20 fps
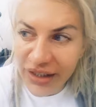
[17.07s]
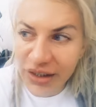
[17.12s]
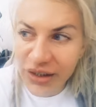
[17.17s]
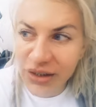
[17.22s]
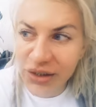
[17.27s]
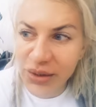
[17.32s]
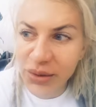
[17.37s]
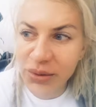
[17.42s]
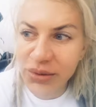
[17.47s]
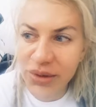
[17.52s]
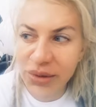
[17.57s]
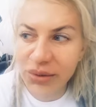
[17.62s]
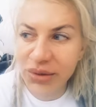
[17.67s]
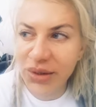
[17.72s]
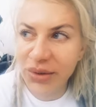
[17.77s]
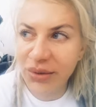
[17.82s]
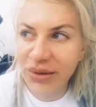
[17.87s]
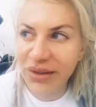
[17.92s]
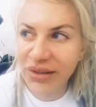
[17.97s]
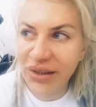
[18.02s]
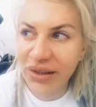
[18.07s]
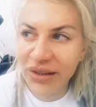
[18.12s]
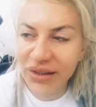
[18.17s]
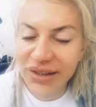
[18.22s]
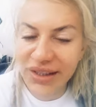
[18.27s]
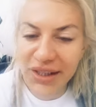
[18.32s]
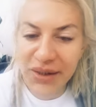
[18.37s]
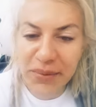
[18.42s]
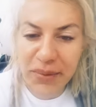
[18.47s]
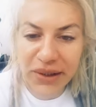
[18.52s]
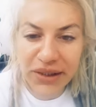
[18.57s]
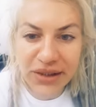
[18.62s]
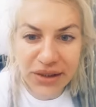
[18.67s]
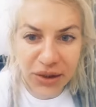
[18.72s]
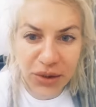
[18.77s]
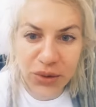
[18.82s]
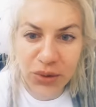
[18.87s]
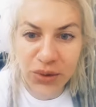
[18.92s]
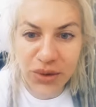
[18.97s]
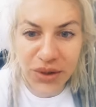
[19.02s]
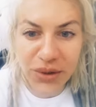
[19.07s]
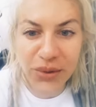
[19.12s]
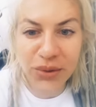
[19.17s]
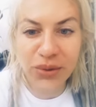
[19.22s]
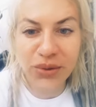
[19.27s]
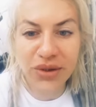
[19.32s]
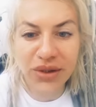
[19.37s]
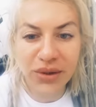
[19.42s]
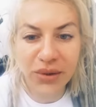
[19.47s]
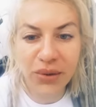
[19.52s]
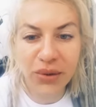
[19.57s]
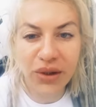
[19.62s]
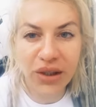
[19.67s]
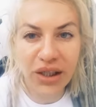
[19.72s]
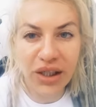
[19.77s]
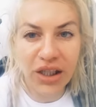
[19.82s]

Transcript: it is so, so, so exhausting, but so, so, so,